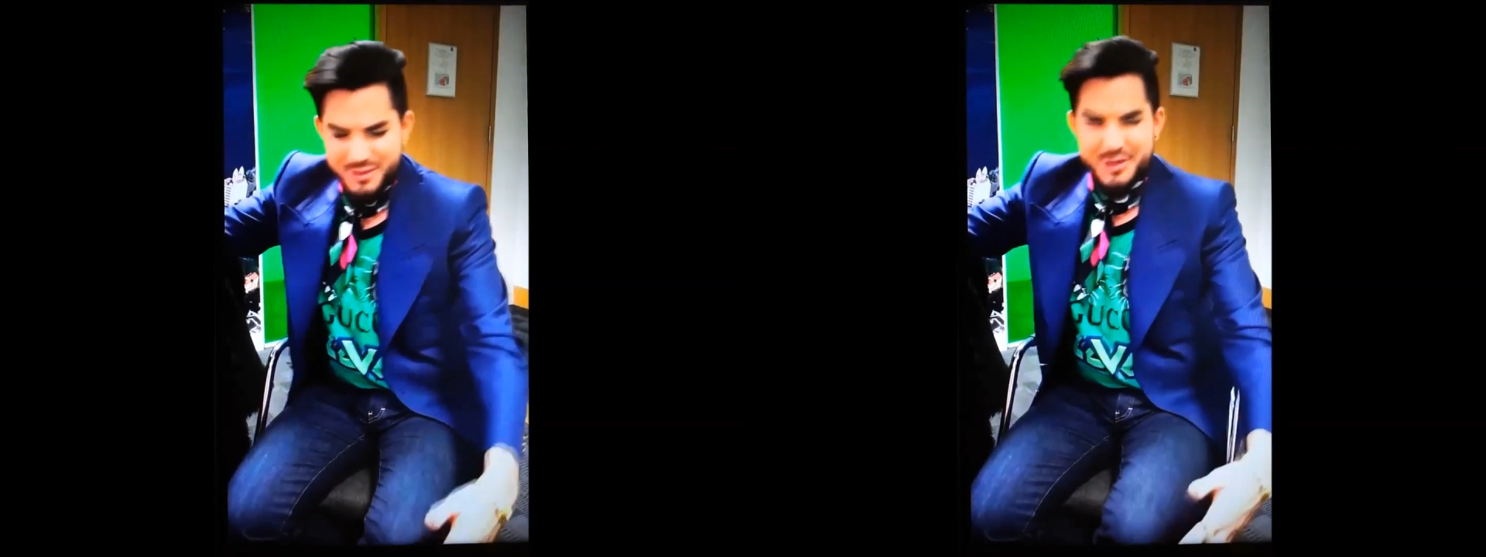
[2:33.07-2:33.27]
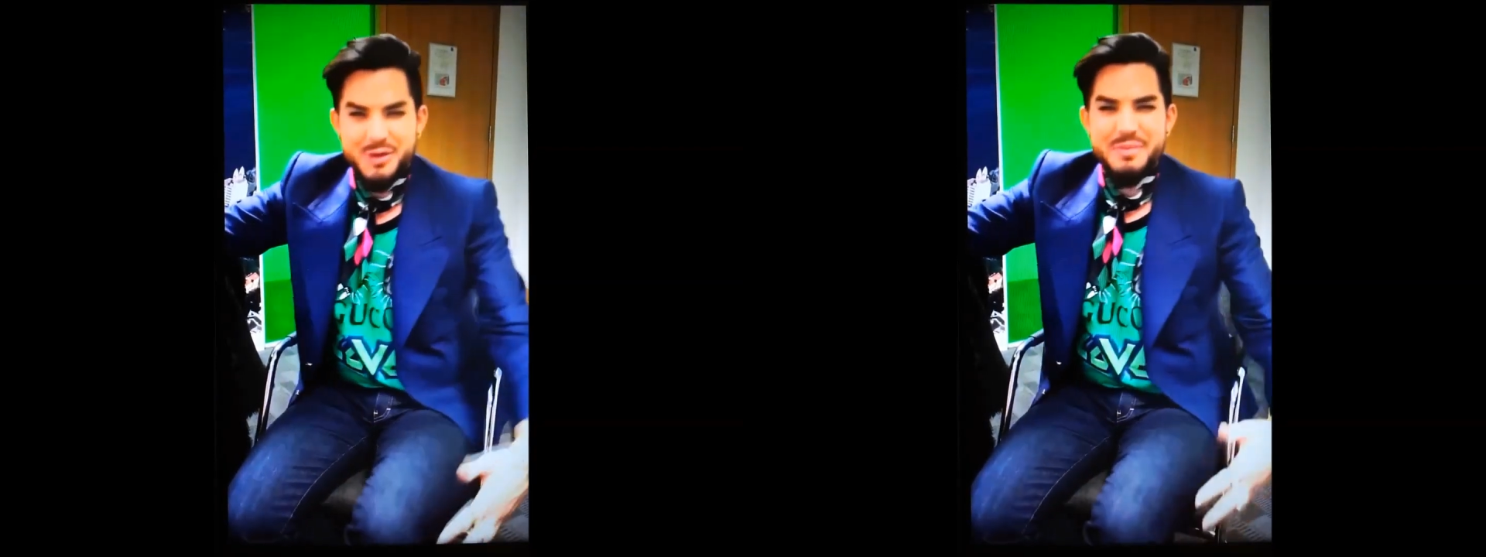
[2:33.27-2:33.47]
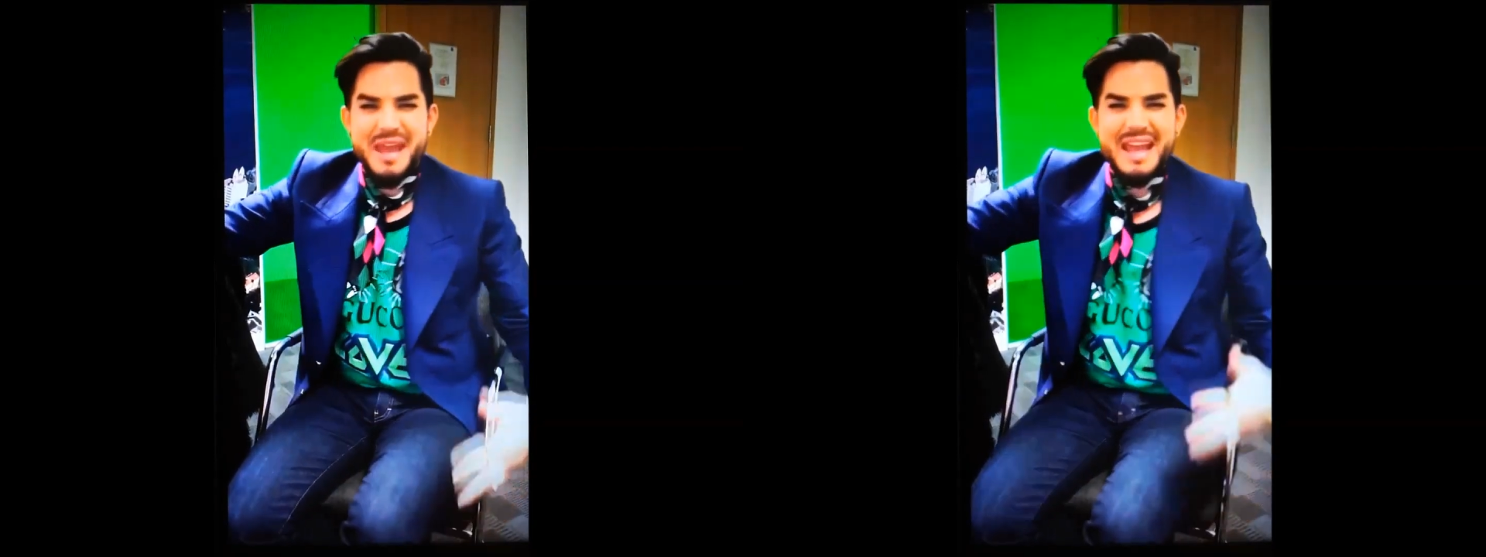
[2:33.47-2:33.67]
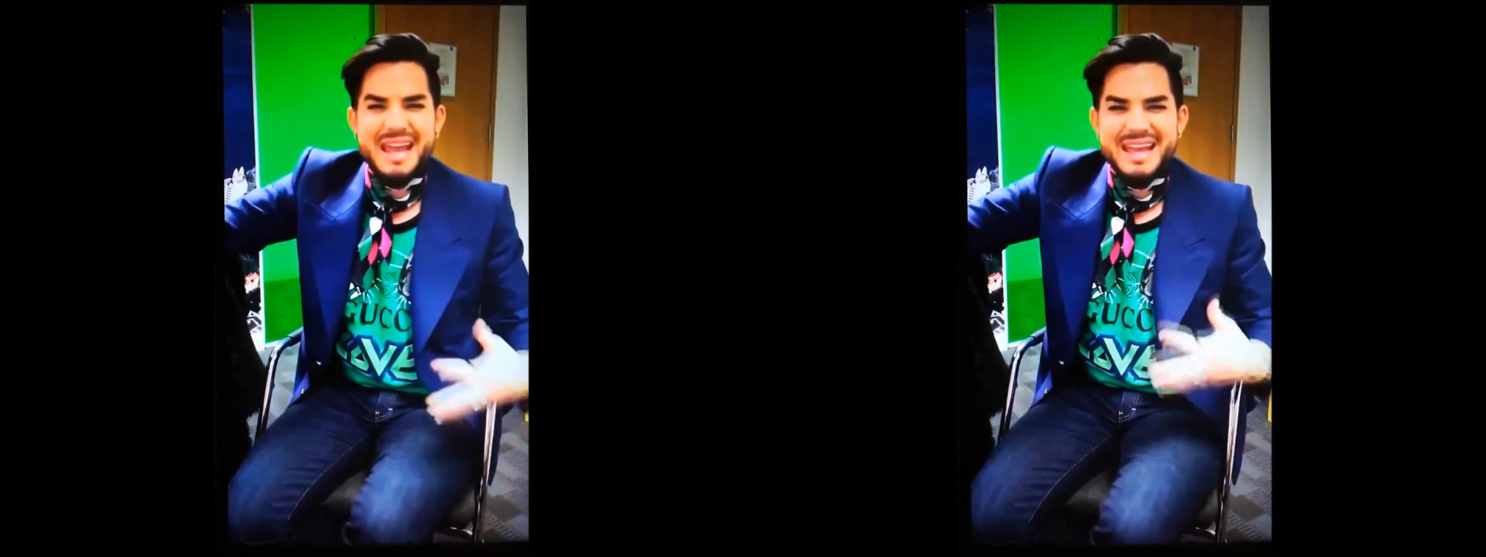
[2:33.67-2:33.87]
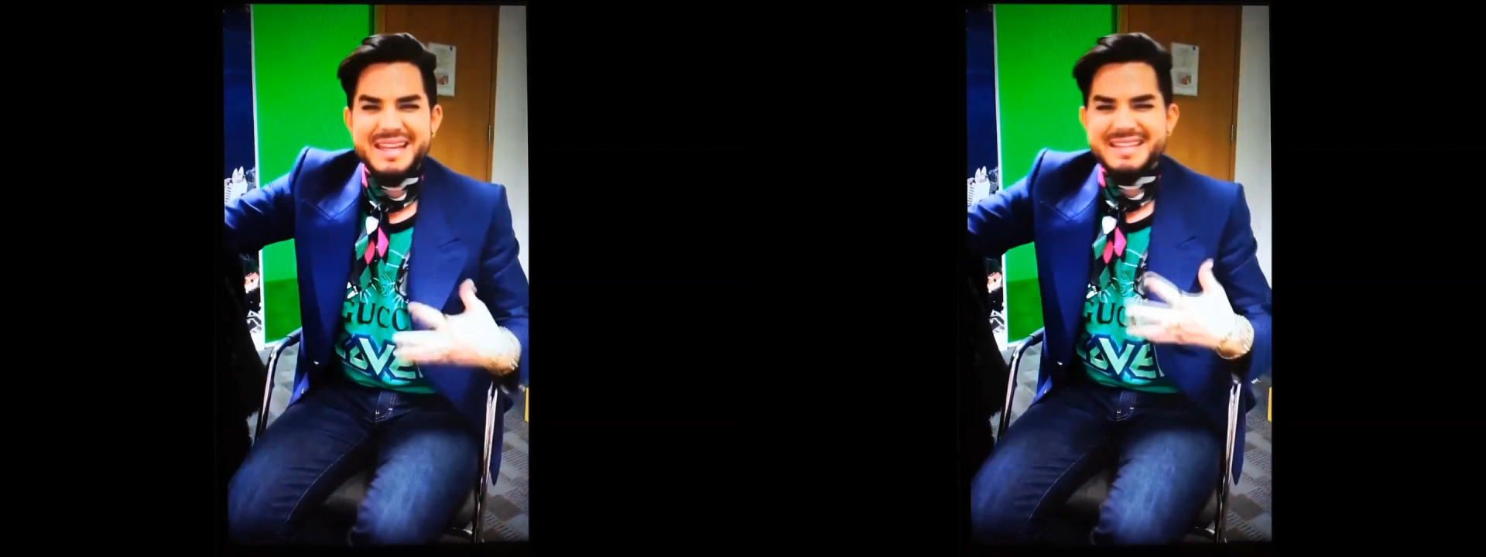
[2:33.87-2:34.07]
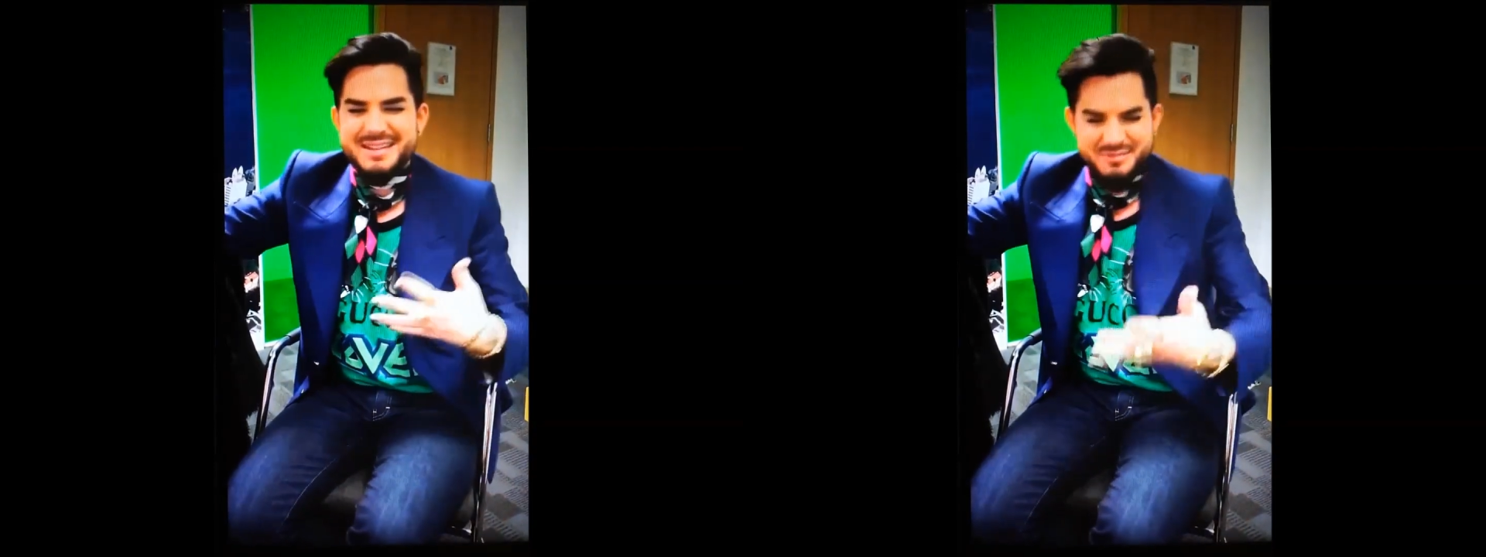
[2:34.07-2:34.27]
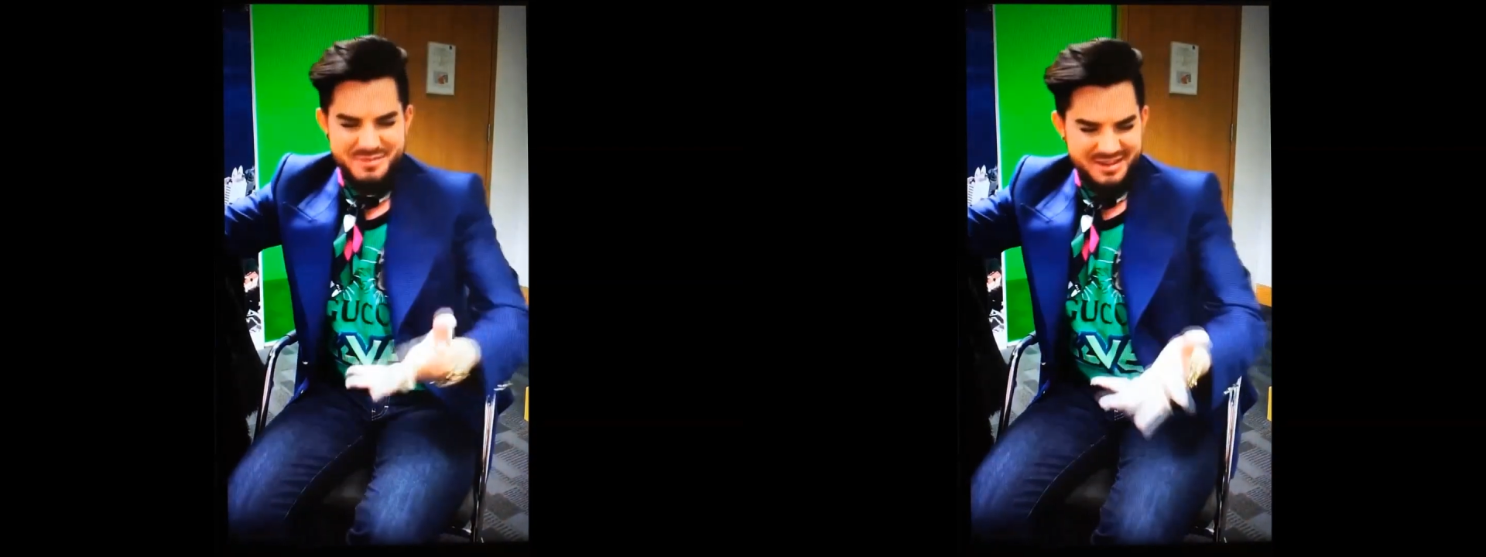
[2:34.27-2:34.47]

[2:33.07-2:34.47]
and it would be on your pants,